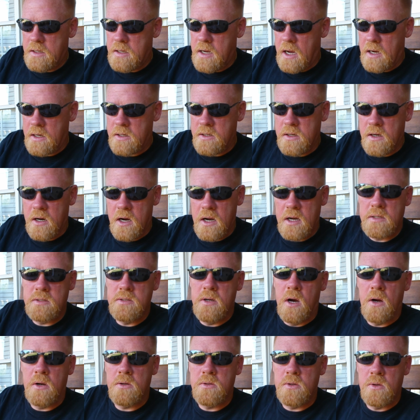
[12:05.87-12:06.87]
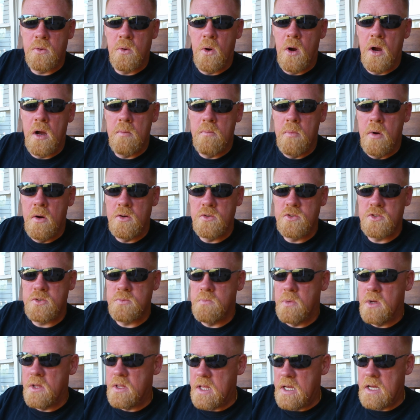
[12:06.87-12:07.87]
I collect Dr.
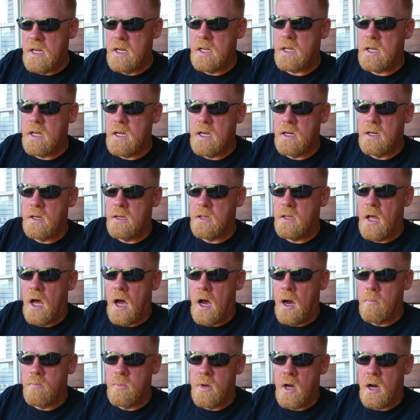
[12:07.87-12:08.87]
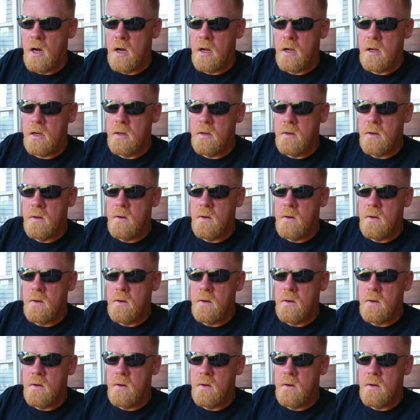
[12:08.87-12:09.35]
Graybows, but then again, I'm not,